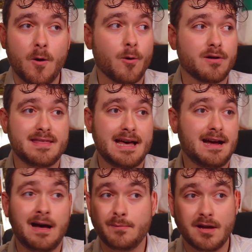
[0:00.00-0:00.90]
or that
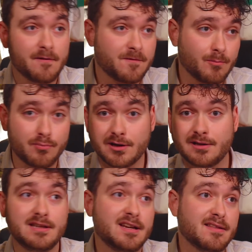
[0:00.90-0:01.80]
I'm not from
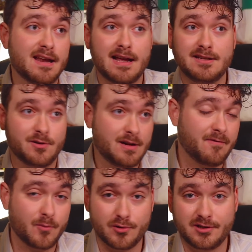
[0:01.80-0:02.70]
Brooklyn and that I don't
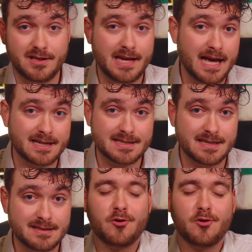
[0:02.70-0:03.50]
have a Brooklyn accent,